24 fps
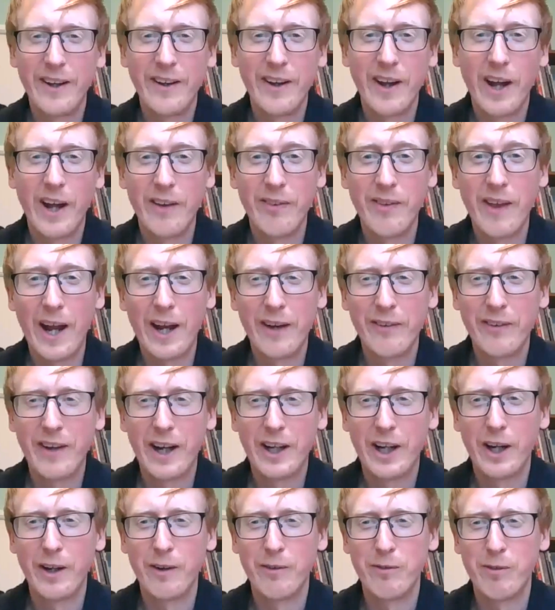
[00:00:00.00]
and, and that
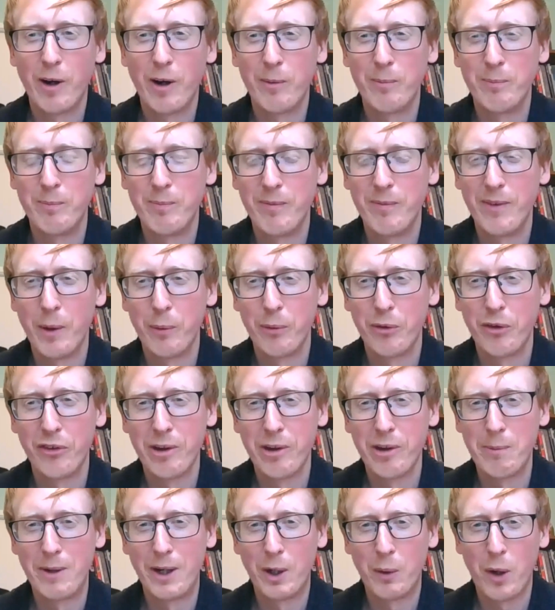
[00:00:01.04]
that kind of um, there was a
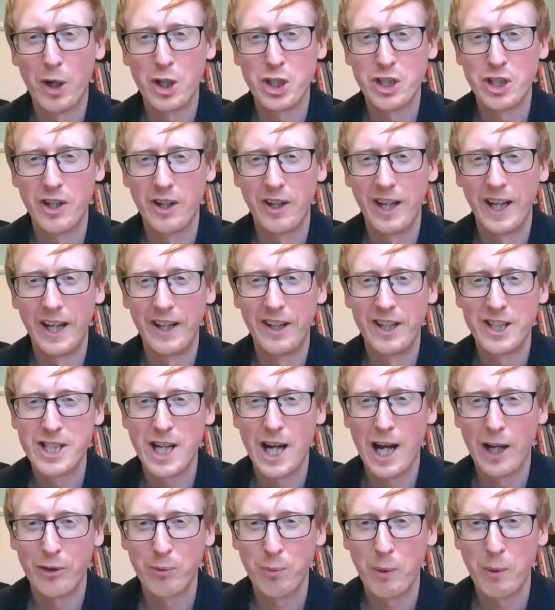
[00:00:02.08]
similar question in, in the
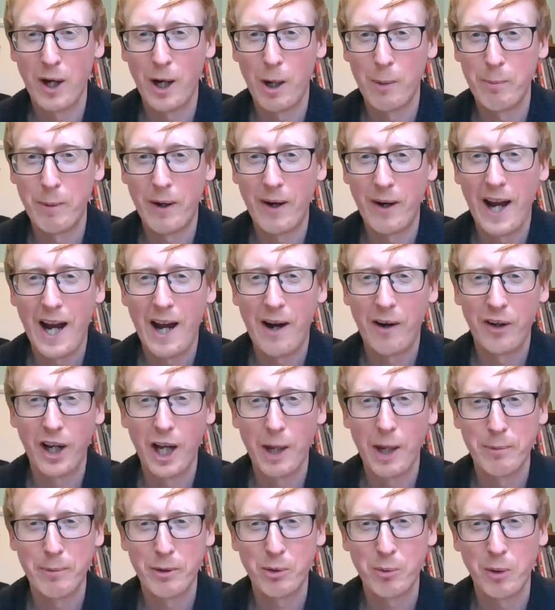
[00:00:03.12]
chat as well about how can
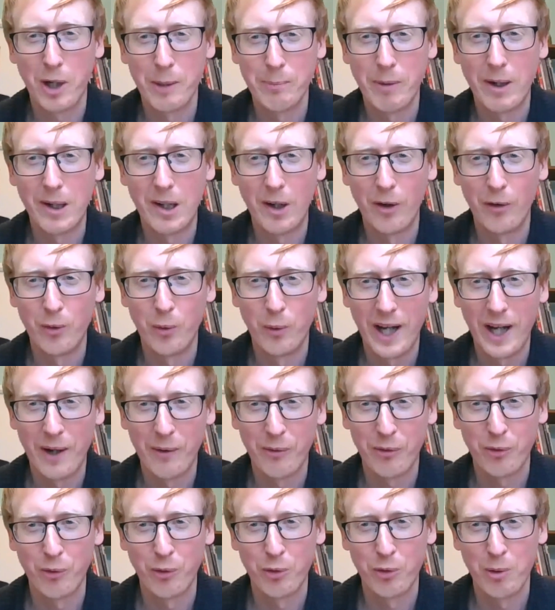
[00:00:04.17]
I persuade my local
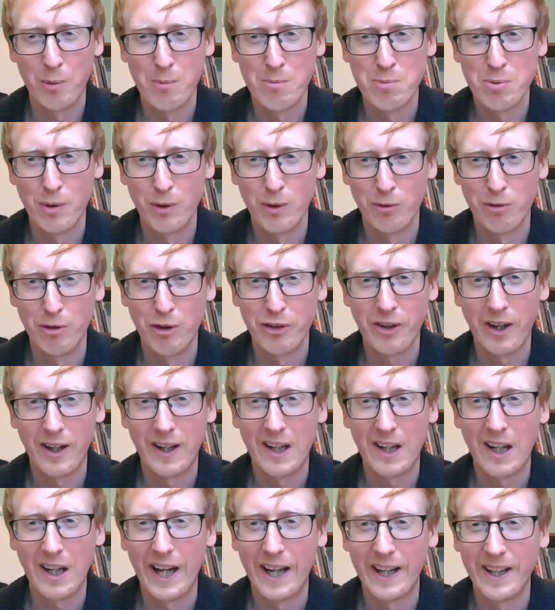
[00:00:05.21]
council to improve
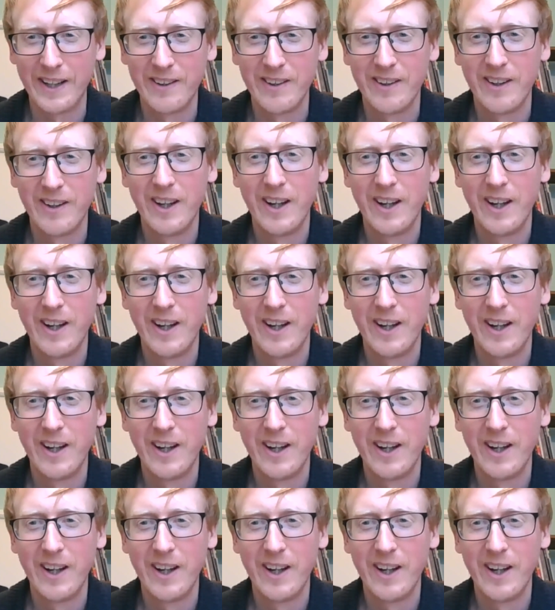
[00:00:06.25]
recycling,